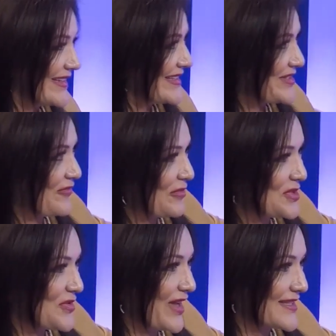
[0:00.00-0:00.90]
So from
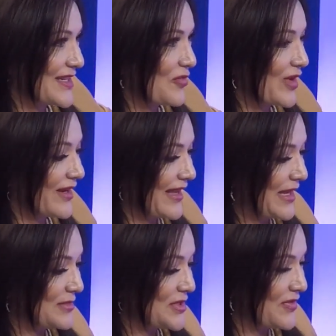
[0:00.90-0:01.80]
2001
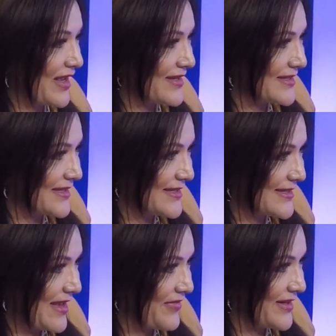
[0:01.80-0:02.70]
came
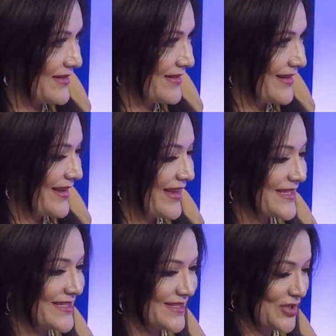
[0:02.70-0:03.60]
2007.
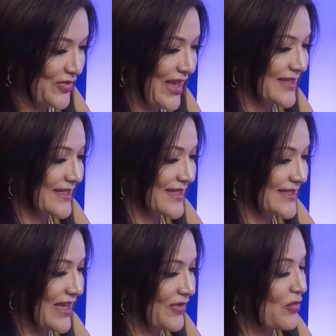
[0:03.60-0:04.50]

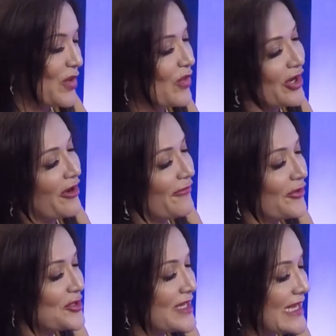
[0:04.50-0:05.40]
2007, we won our
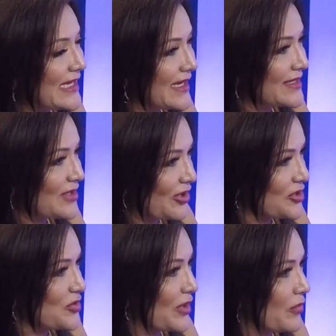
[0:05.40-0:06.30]
first EDS
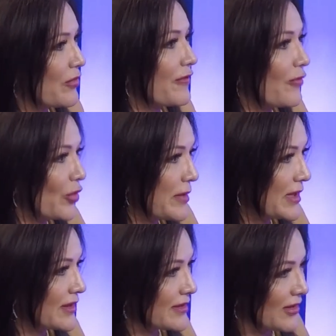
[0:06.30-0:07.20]
contract. We were a $40
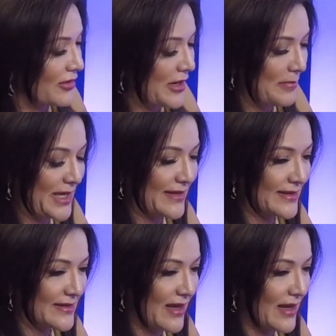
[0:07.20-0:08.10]
million company at
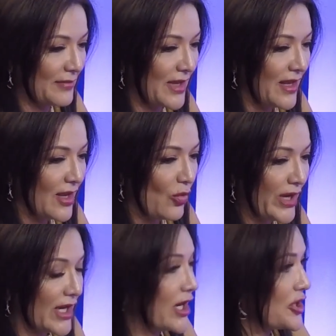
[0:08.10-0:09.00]
the time. We
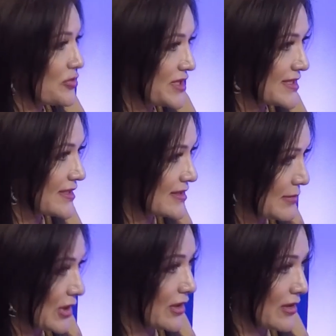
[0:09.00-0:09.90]
got a
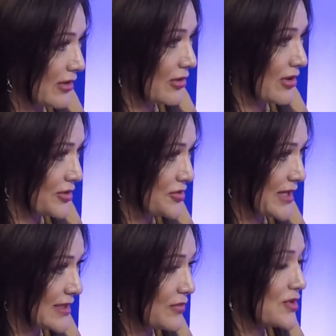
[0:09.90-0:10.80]
$160 million
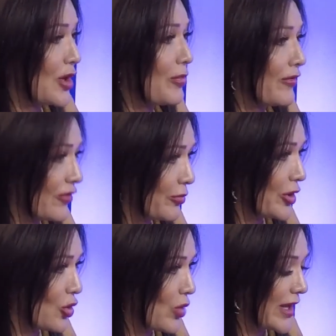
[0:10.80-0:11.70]
contract. It was our
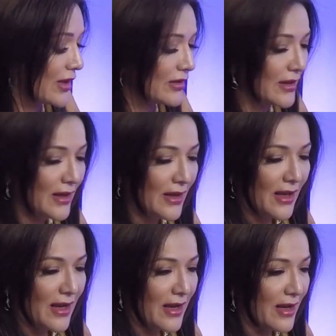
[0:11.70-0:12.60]
proverbial whale.
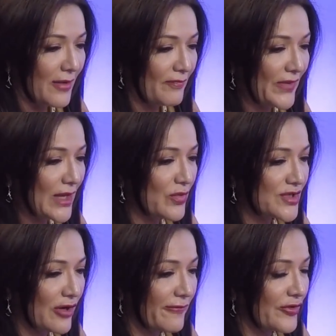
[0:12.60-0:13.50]
It
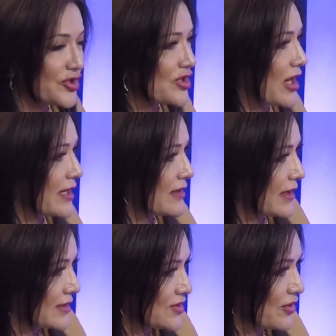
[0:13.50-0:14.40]
was our first shot
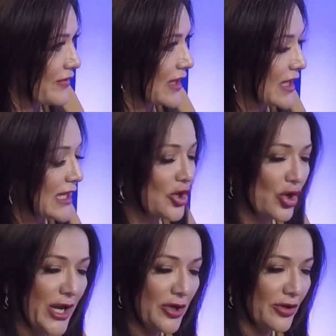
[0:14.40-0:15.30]
at serving an
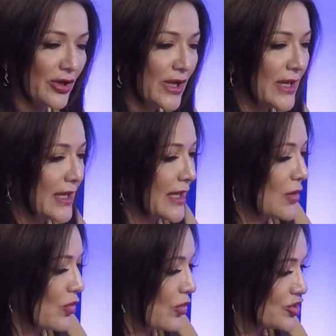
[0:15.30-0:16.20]
integrator.
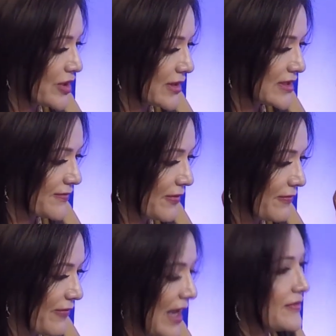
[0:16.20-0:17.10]
It took us
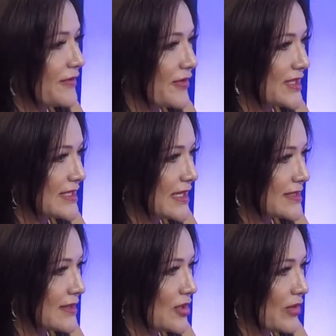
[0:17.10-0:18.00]
from 5 different
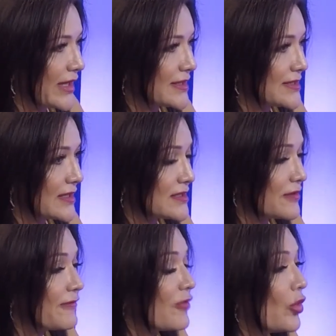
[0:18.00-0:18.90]
states in the United States
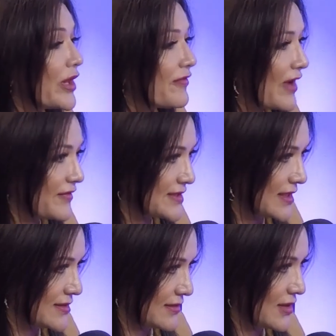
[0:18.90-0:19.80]
to 45
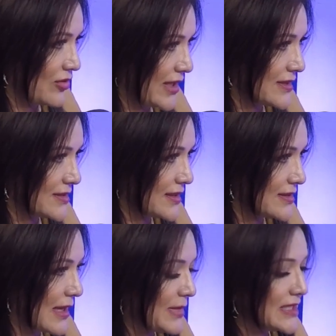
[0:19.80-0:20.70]
states in the United
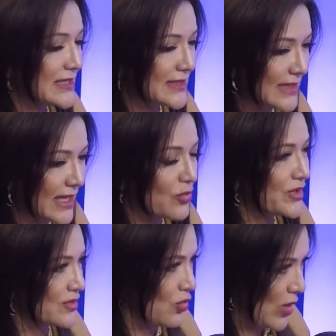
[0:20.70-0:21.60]
States. I mean, to say it
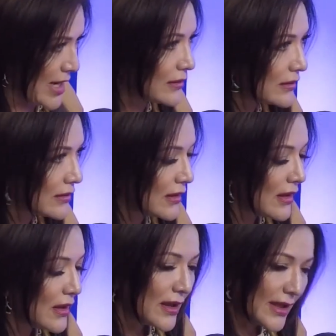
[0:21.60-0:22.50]
was a whale,
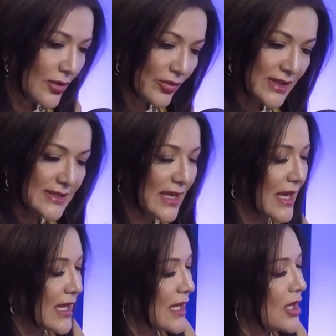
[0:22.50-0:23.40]
it was
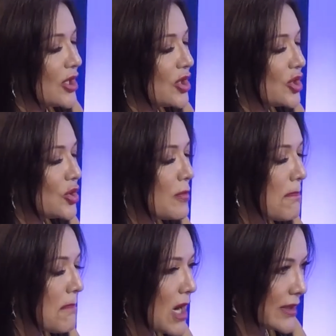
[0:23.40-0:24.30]
a
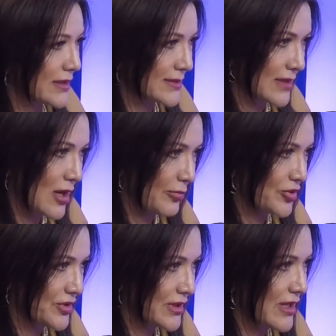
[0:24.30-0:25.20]
humongous
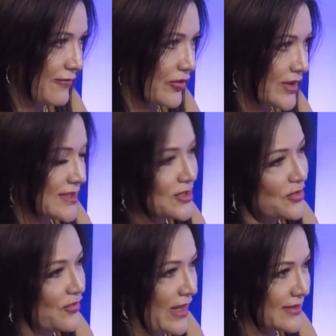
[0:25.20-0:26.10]
opportunity for us in
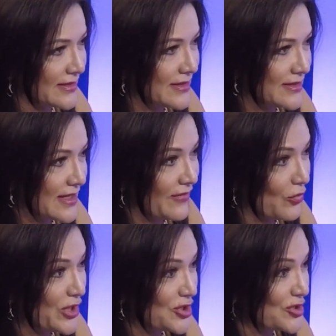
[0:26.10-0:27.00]

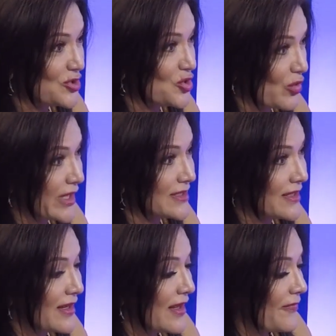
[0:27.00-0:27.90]
2007. We just joined
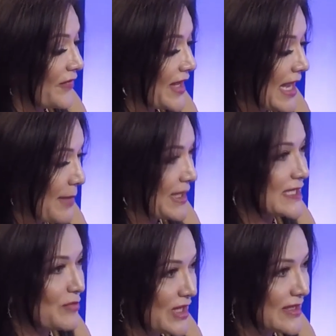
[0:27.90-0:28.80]
the
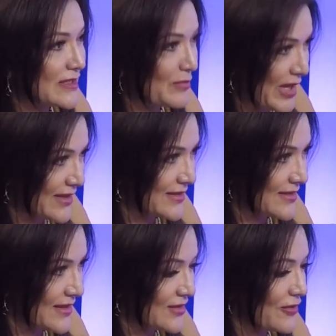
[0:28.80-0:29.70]
MSP
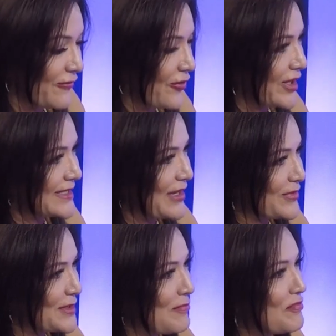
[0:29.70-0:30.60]
space. And so for us, that
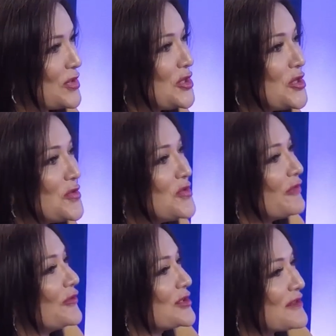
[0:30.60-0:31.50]
was a
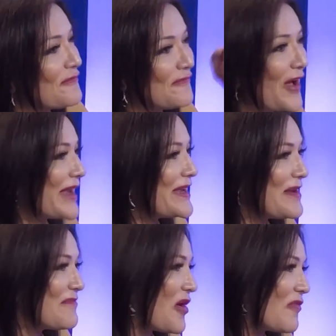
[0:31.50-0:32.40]
beautiful
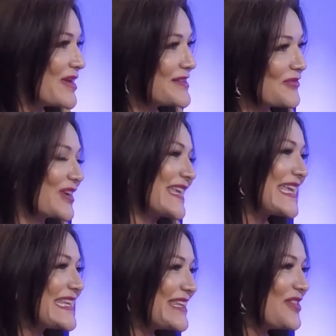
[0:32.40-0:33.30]
defining moment. We're
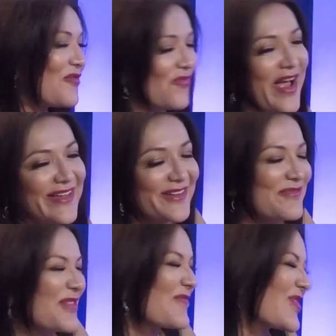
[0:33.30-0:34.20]
eating the
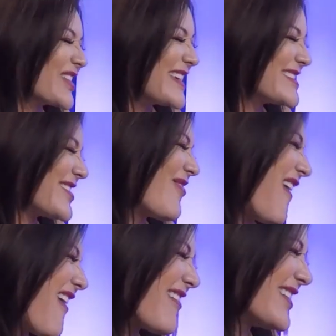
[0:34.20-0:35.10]
whale. We're working so
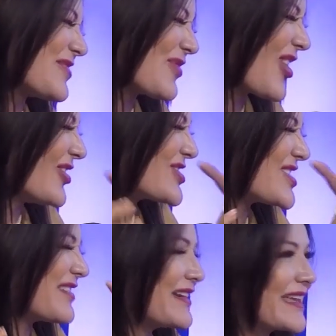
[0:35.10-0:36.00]
hard. We're all
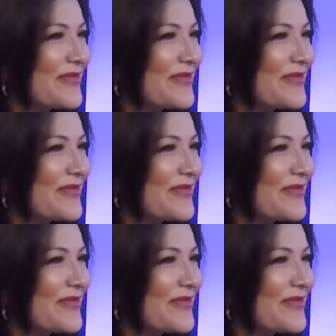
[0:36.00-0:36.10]
cheering.